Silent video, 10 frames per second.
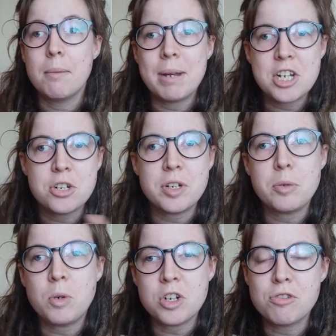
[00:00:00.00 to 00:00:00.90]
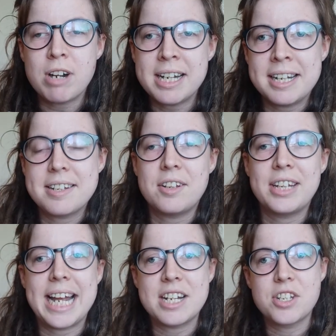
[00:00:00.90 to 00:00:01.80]
Make sure you watch right until
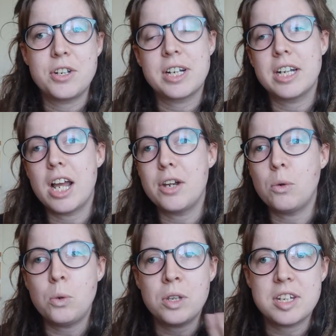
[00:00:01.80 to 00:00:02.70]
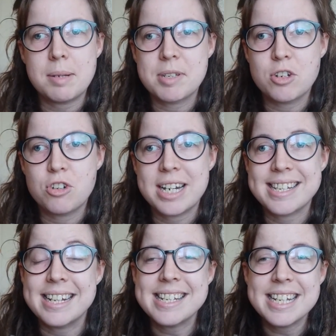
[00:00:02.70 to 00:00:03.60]
the end so you can learn all the tips and tricks
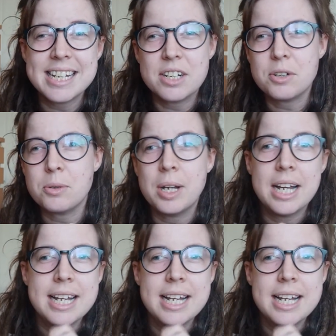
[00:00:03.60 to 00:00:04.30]
and see a little